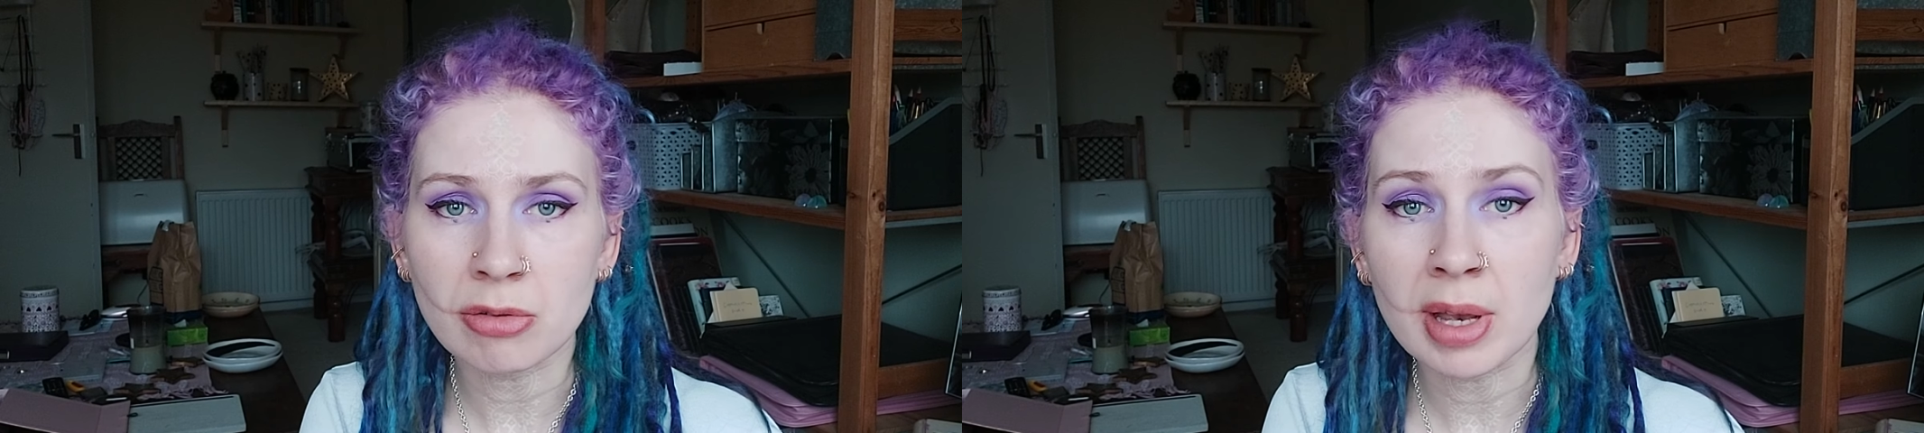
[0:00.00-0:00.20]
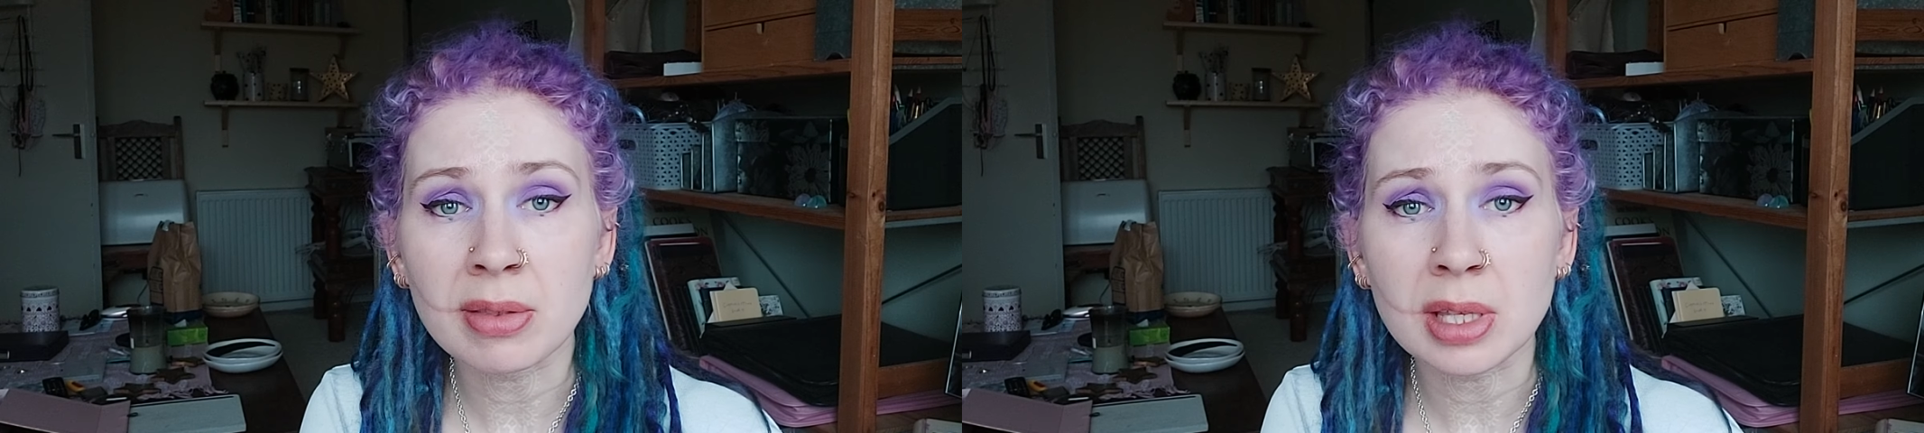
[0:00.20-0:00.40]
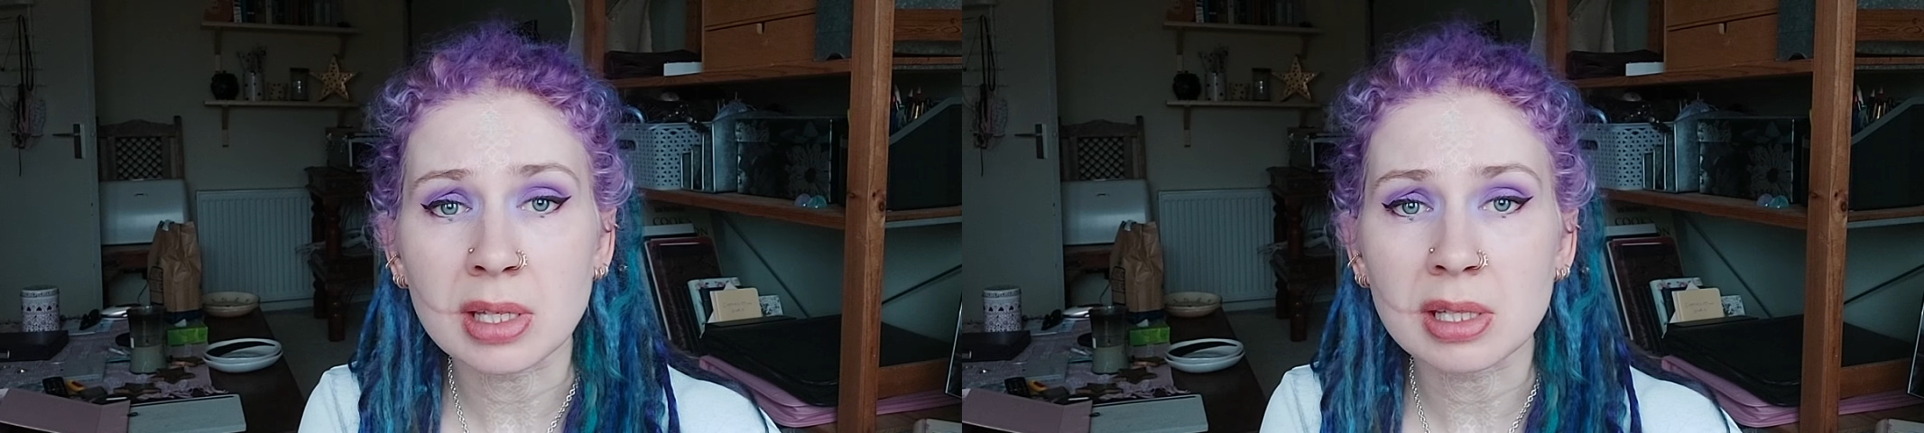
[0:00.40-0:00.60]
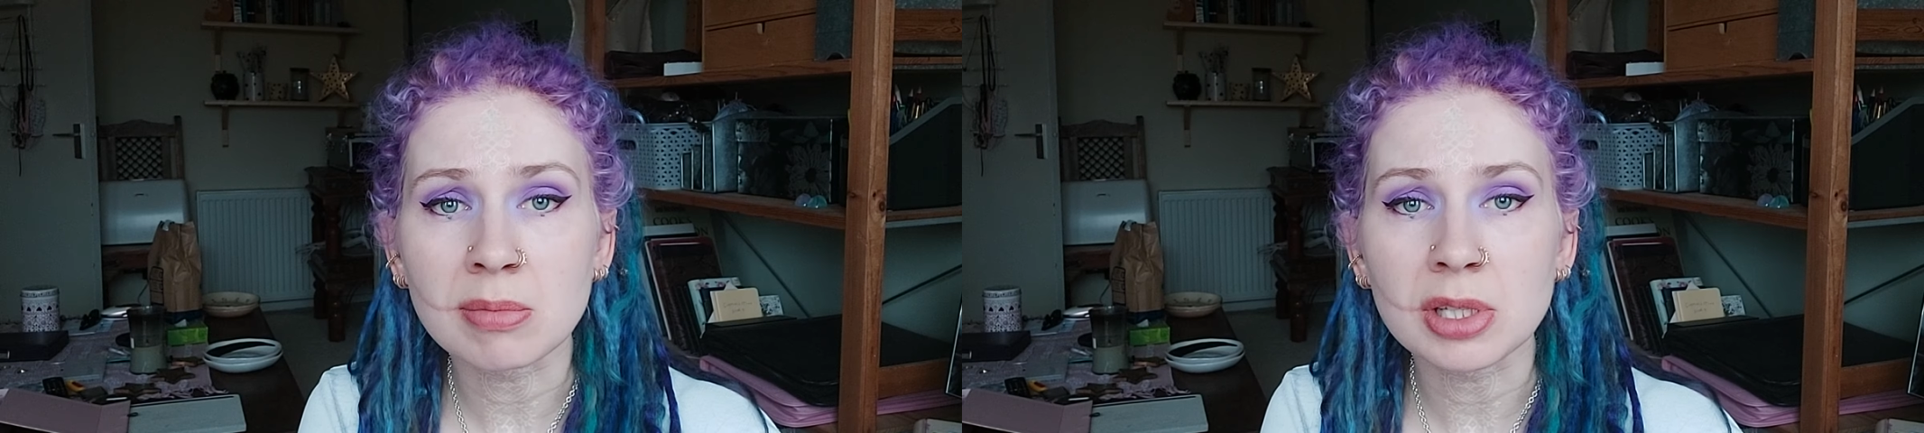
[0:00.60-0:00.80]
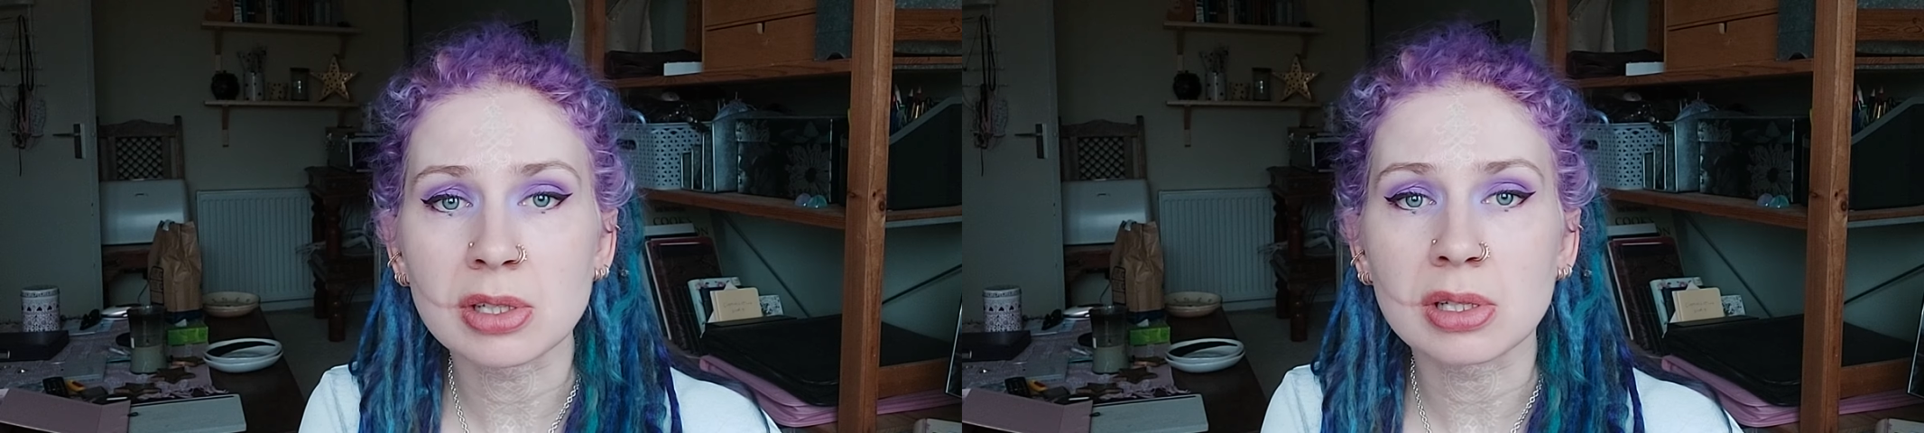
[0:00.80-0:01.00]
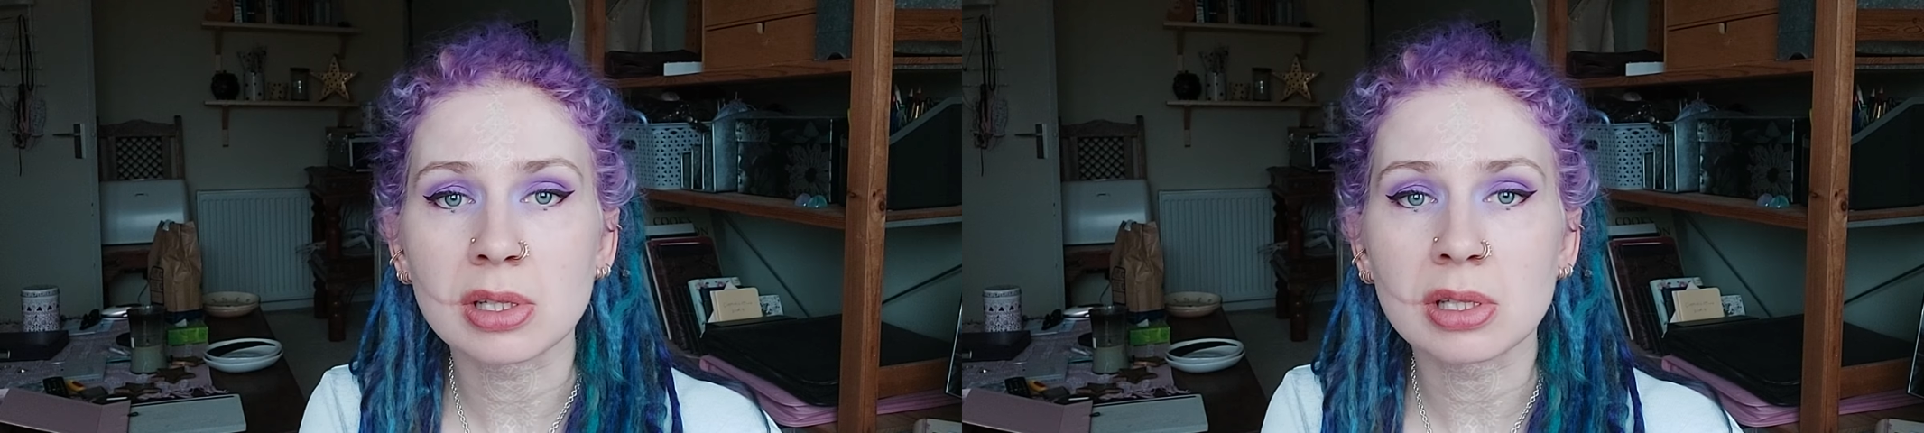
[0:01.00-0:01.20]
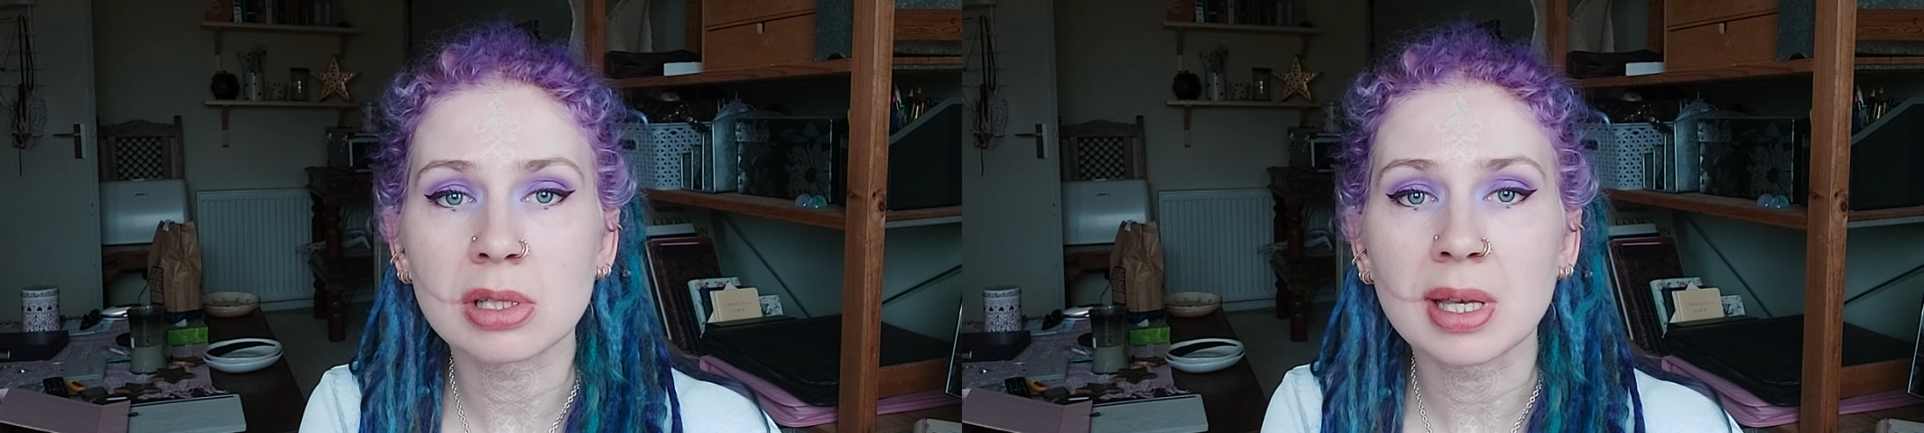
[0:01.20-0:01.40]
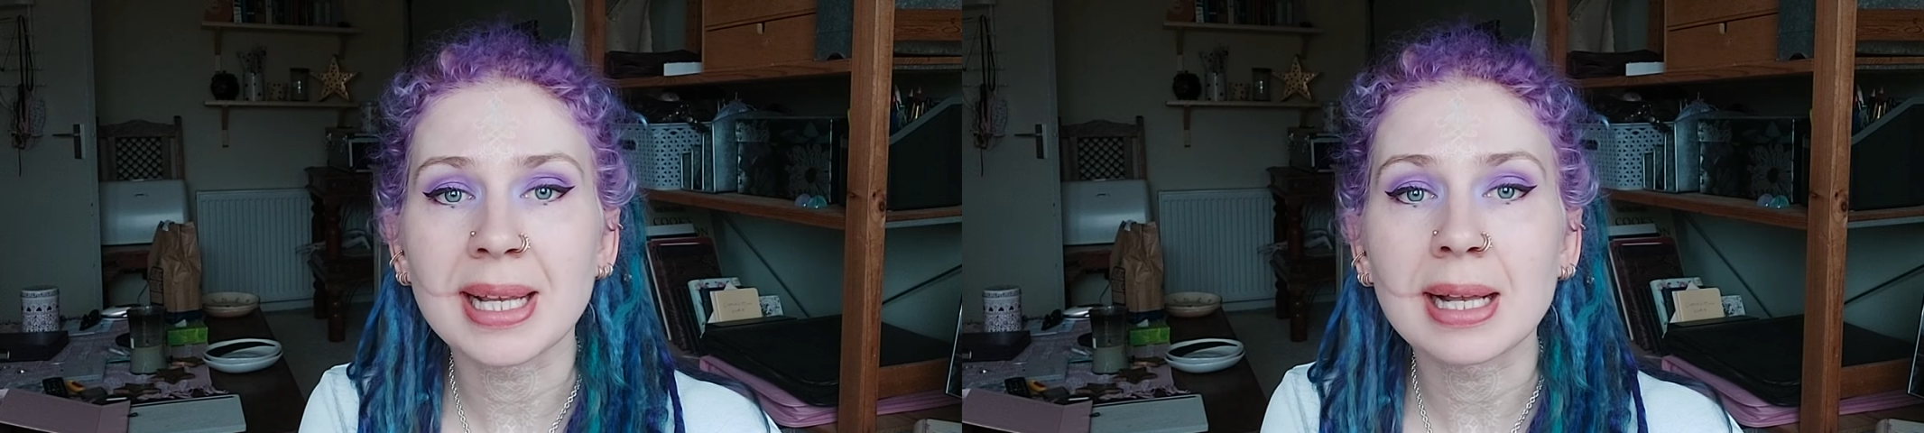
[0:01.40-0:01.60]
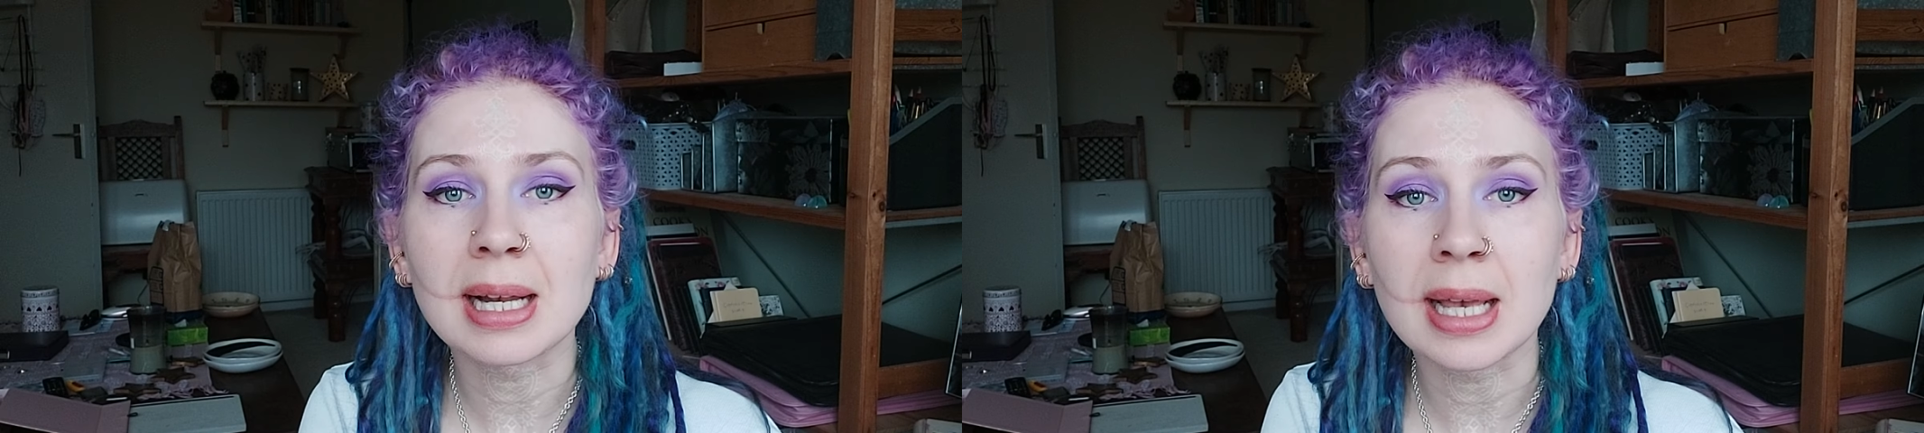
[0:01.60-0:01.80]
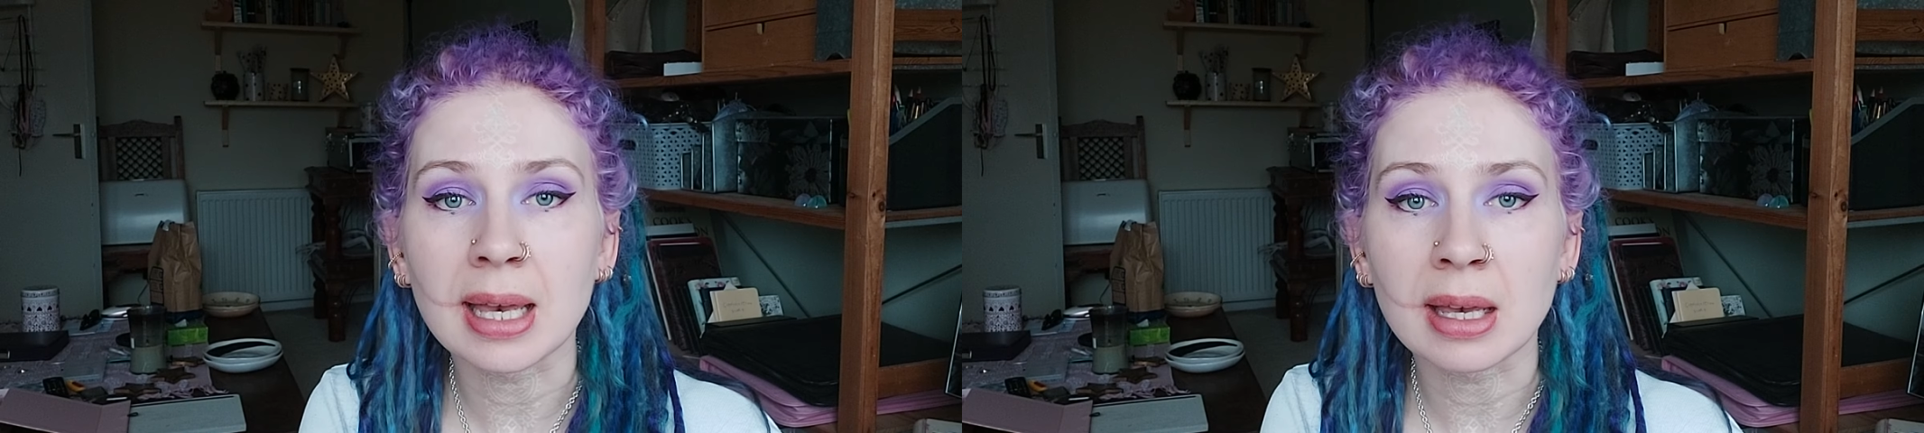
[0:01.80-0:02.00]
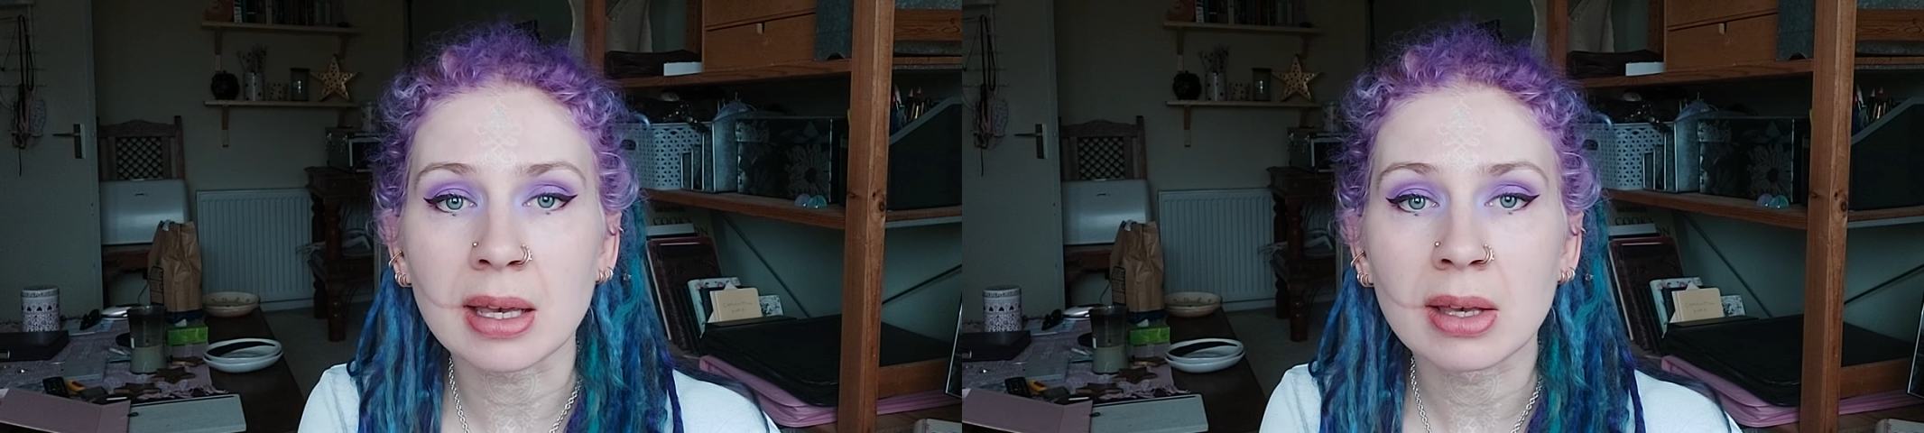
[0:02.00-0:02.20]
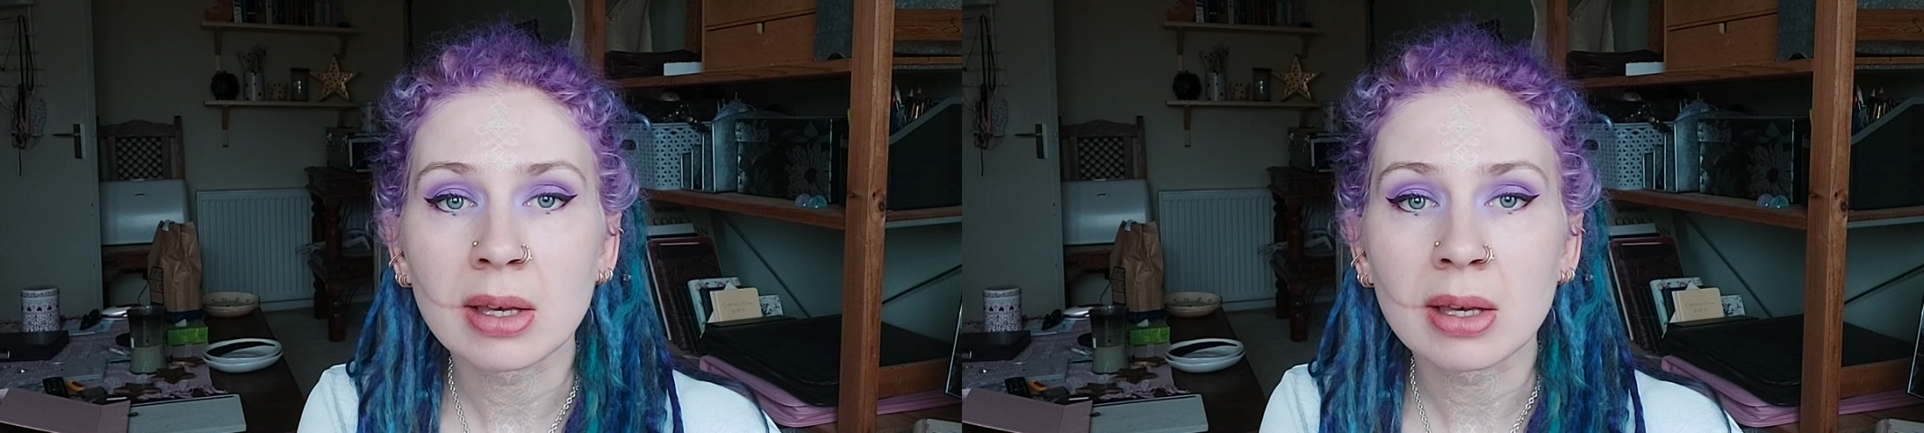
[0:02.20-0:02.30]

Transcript: around these images and cling.